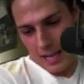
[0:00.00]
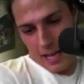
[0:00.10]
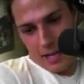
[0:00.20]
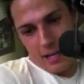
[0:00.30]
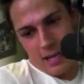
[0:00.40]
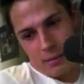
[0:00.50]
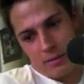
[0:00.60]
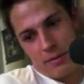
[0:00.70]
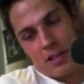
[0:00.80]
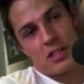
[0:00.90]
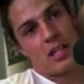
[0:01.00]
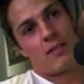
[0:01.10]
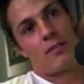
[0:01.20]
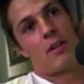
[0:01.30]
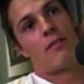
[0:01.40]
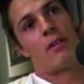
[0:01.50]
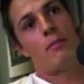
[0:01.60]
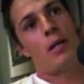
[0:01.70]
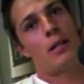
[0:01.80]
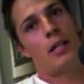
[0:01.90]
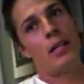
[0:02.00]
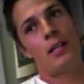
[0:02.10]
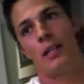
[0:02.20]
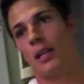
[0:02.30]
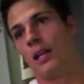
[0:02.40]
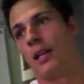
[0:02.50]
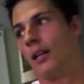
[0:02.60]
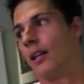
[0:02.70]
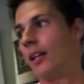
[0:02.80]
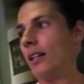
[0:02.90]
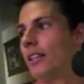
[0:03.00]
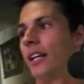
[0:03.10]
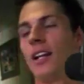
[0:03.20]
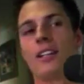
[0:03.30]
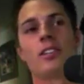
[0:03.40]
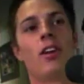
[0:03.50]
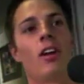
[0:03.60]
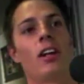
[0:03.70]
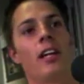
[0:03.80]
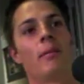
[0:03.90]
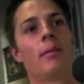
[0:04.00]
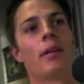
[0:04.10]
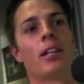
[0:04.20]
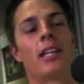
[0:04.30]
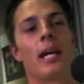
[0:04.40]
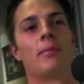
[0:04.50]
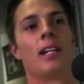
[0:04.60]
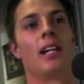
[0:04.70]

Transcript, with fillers: and then I'll be finished end of November, and then take a nice little holiday. Maybe go to Cape